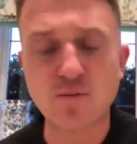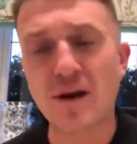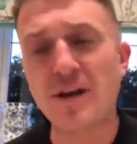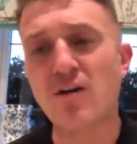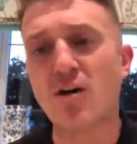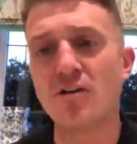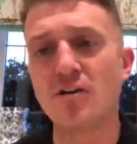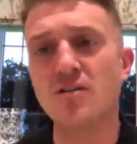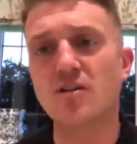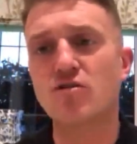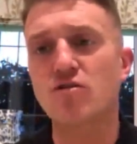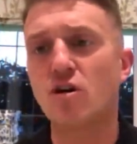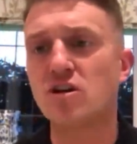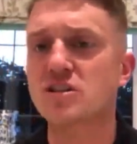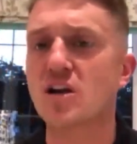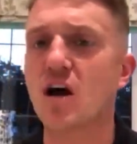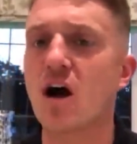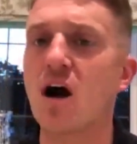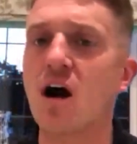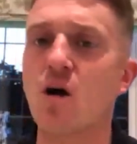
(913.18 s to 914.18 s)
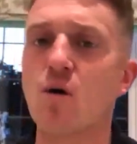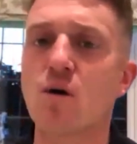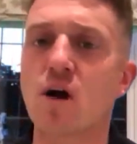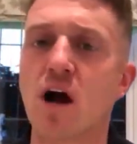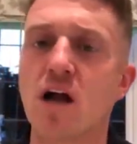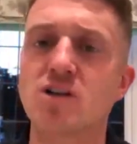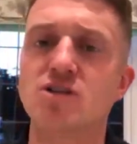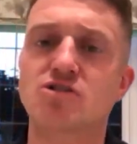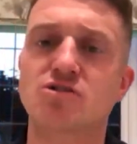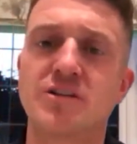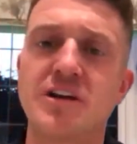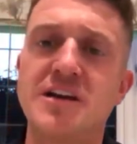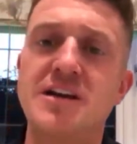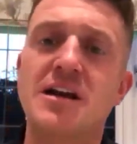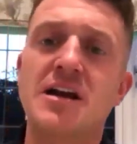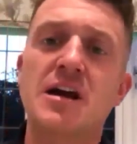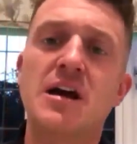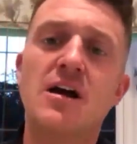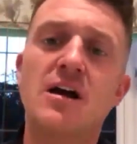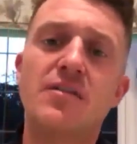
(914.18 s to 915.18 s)
this went on across our whole
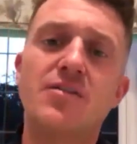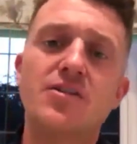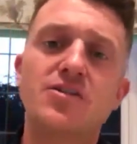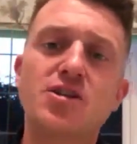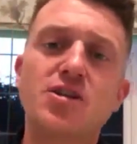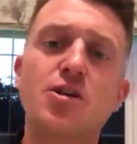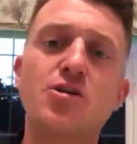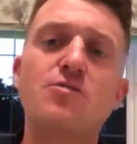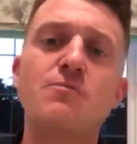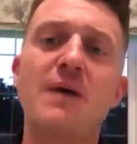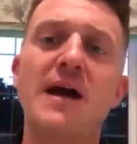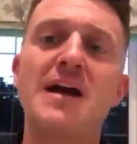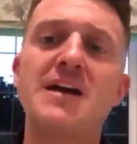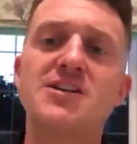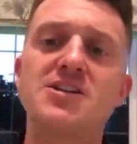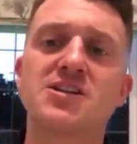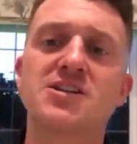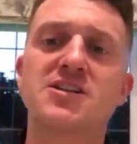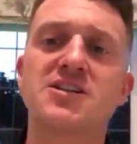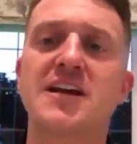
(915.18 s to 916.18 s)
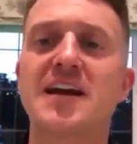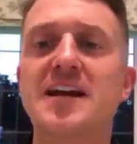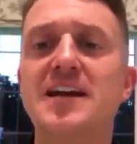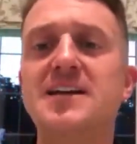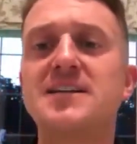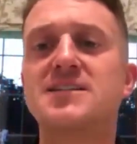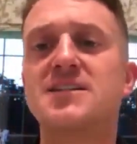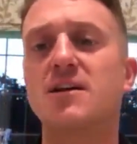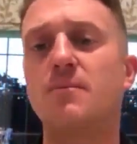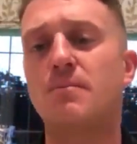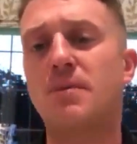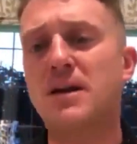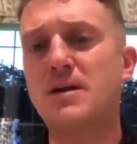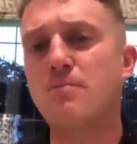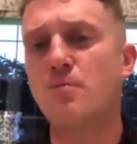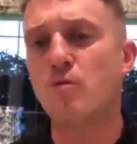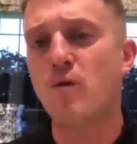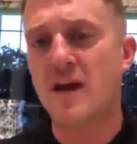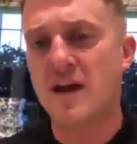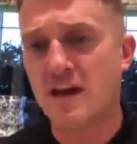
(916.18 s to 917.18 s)
country. The two major cities
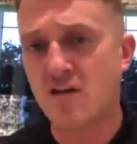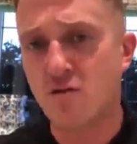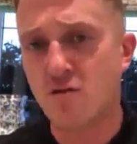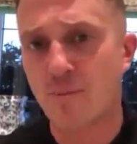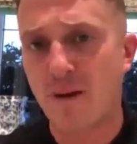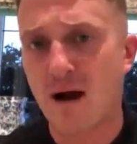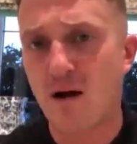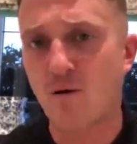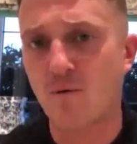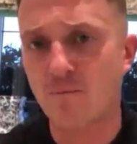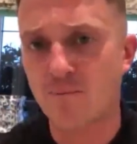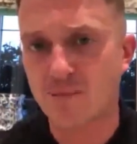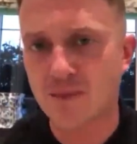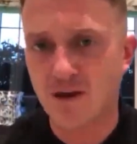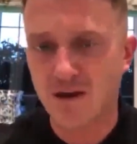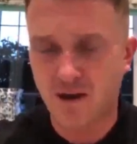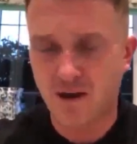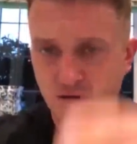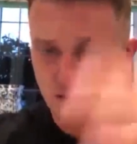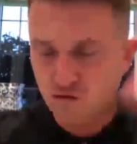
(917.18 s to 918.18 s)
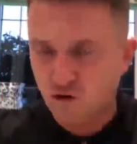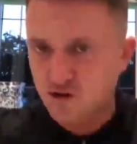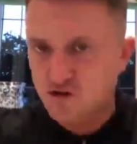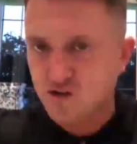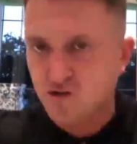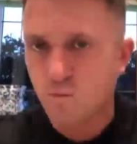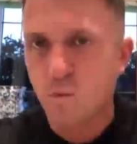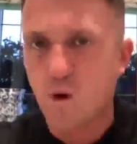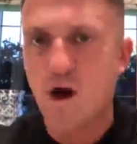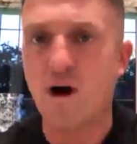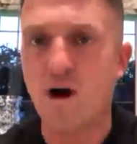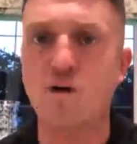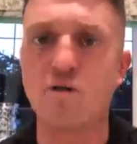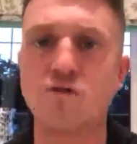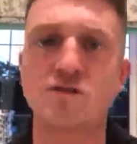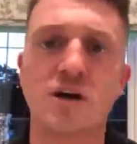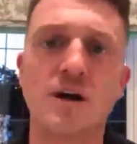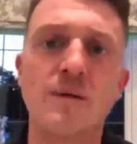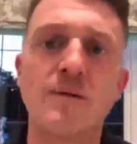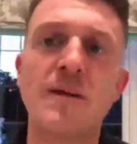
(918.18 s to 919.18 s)
that people hear about across the
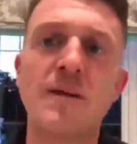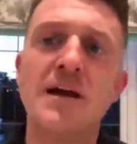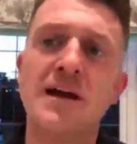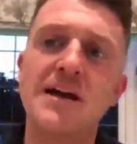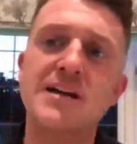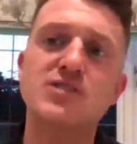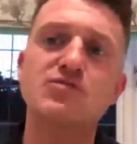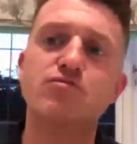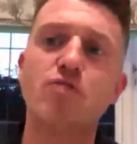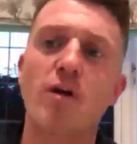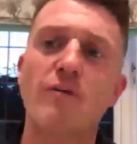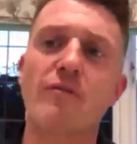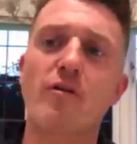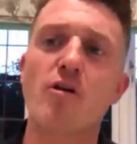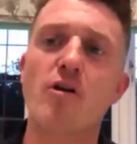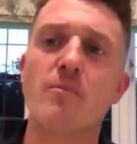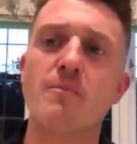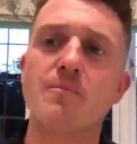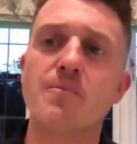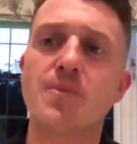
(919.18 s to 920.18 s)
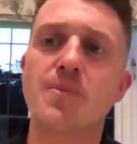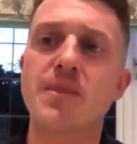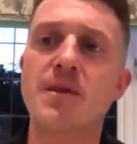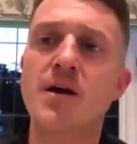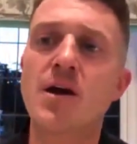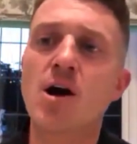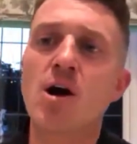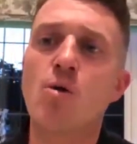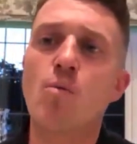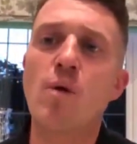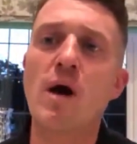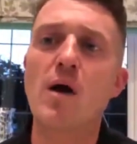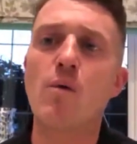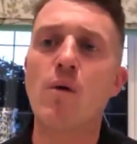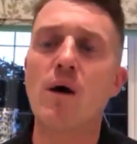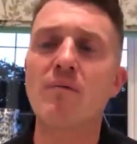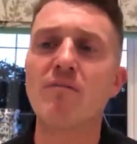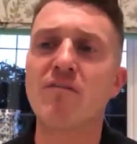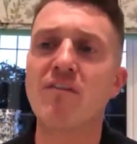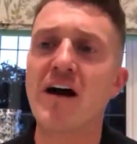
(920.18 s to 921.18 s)
world is Rotherham,
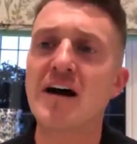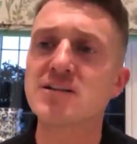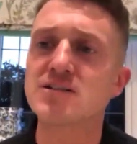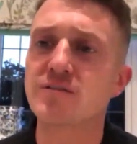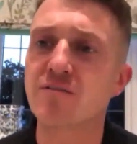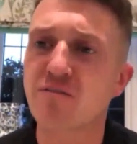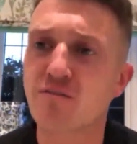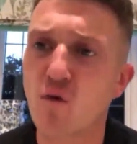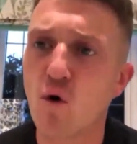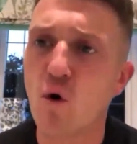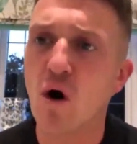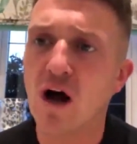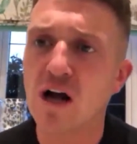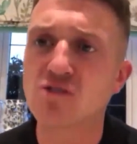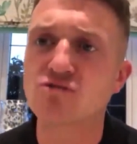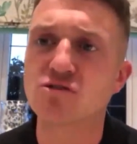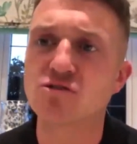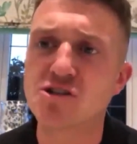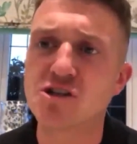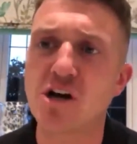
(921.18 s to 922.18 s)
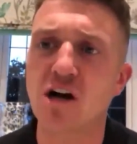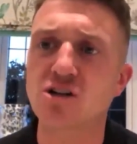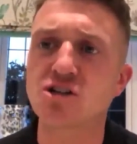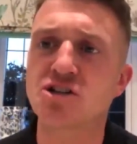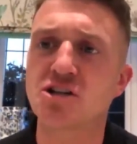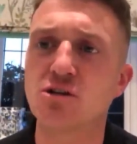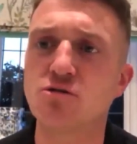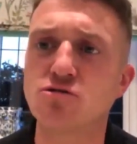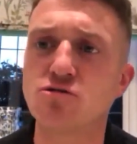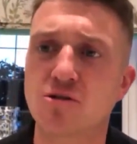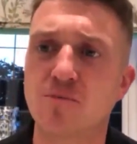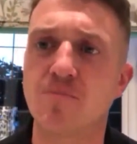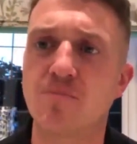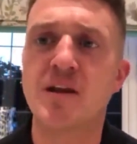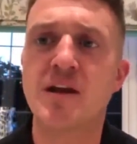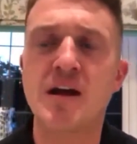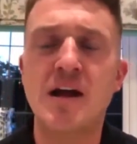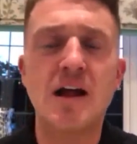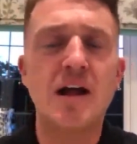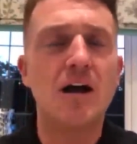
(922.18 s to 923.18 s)
where 1,400 young
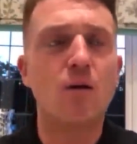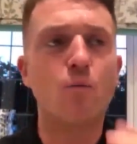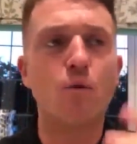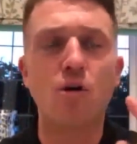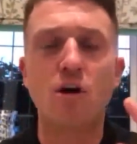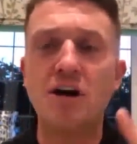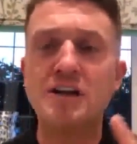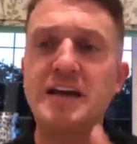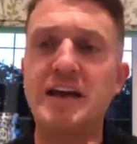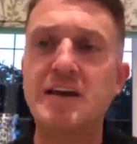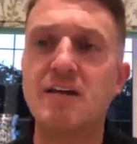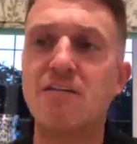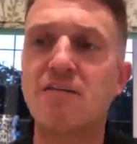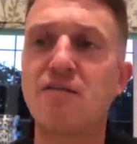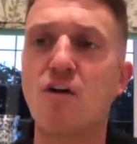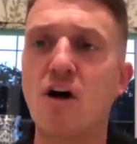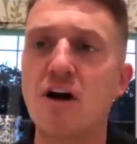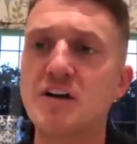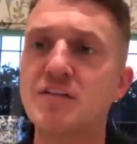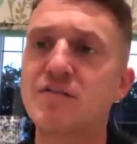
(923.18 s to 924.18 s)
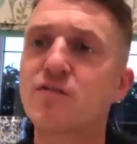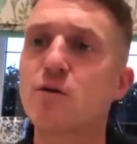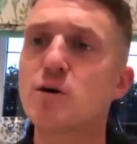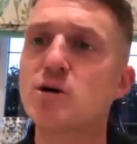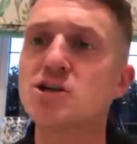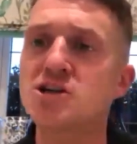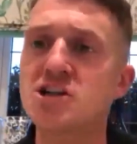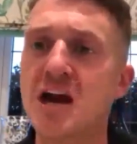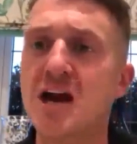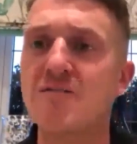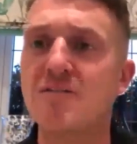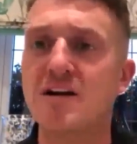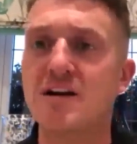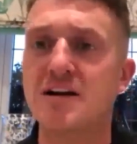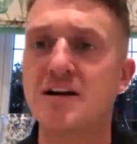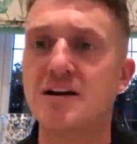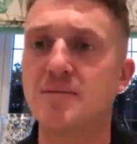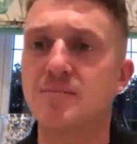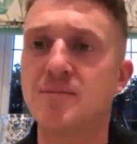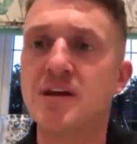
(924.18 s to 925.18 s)
children were identified for a
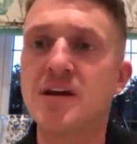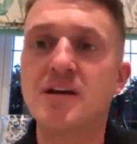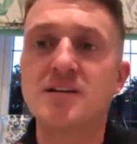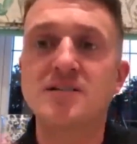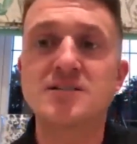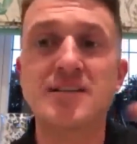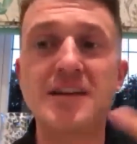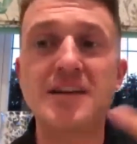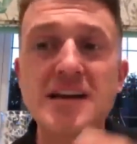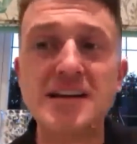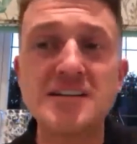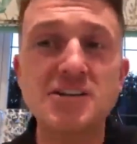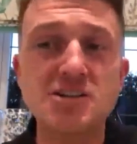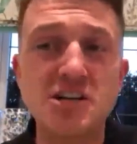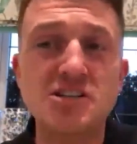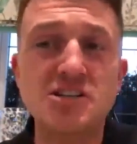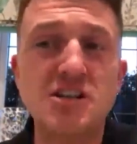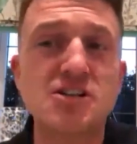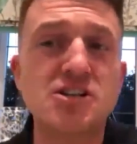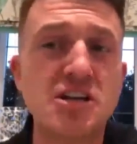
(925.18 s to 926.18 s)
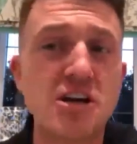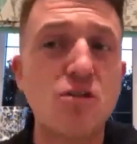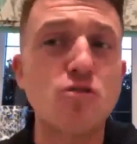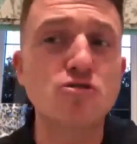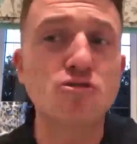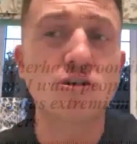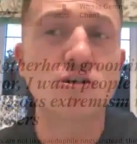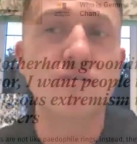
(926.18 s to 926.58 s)
charity. So these are just the